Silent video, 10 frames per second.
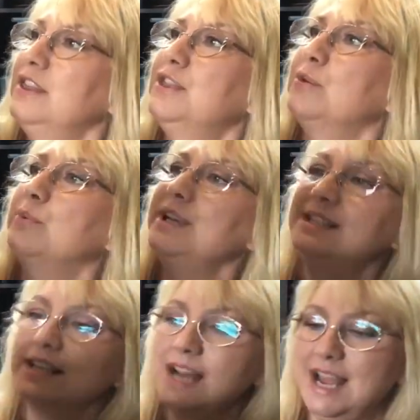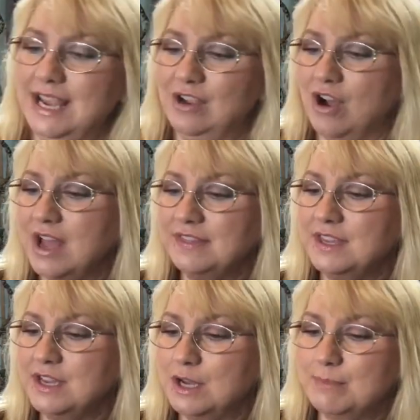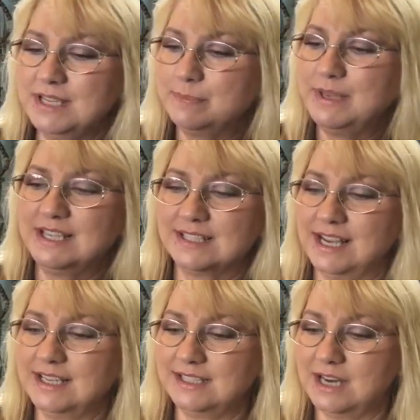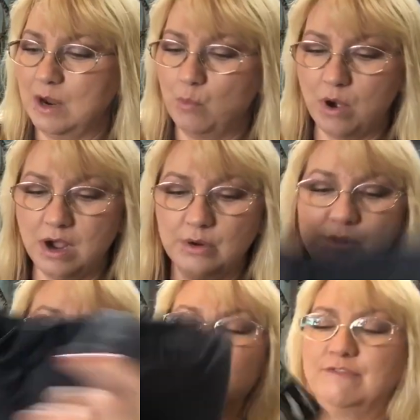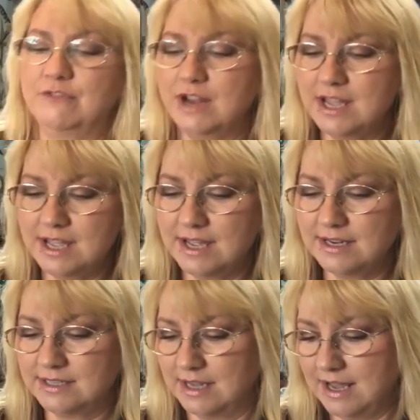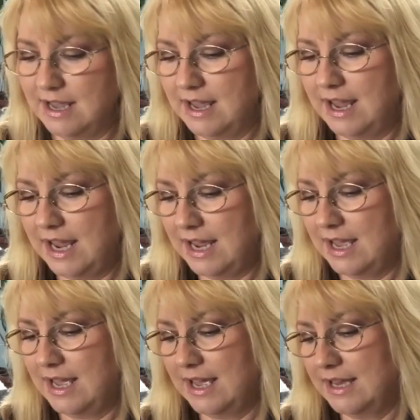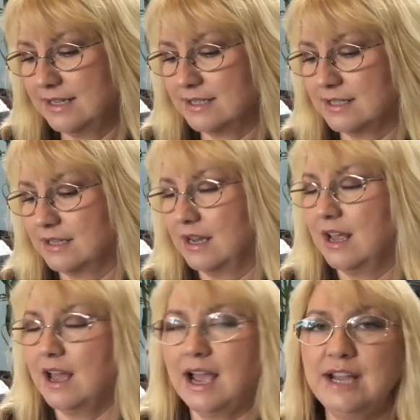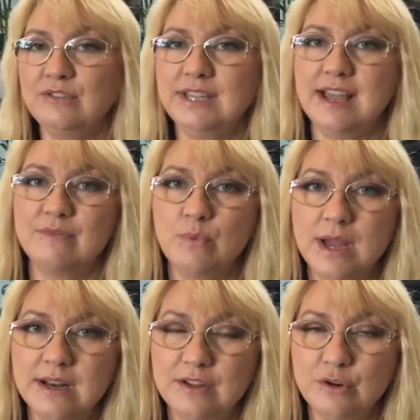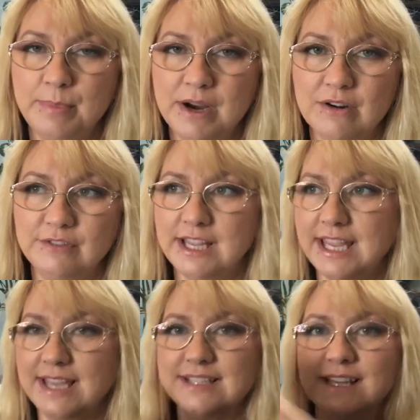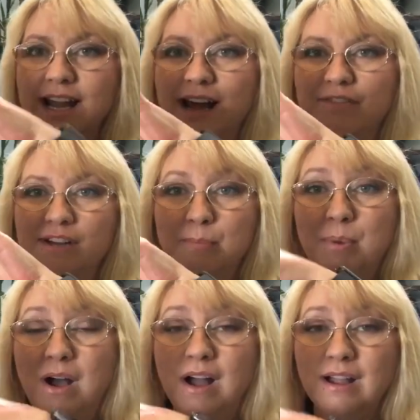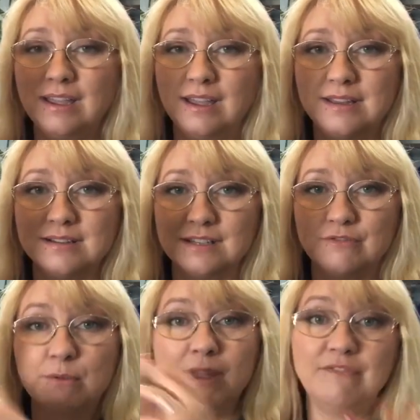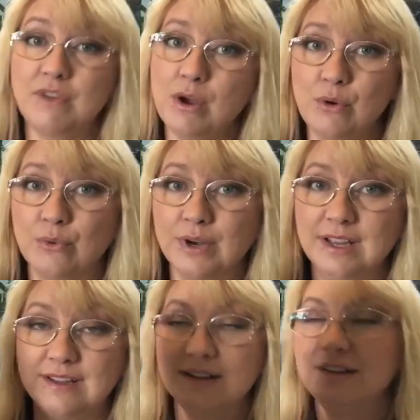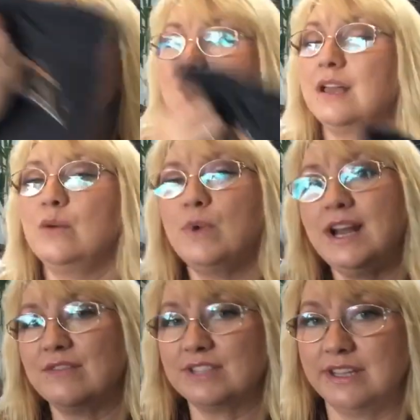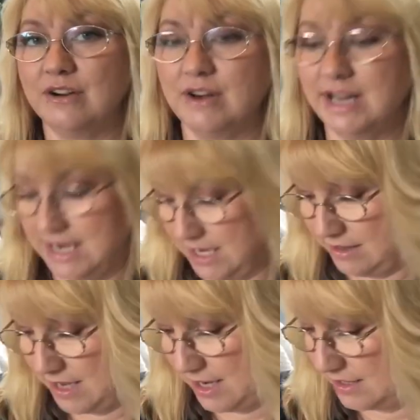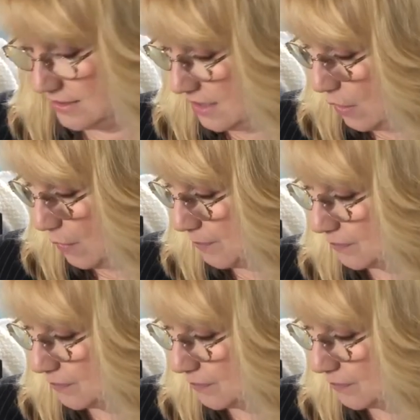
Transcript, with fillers: the reason I got them is because like I said, I walk with my friend and I only have one other pair of leggings that have a pocket for my phone. So I don't wanna have to carry anything. So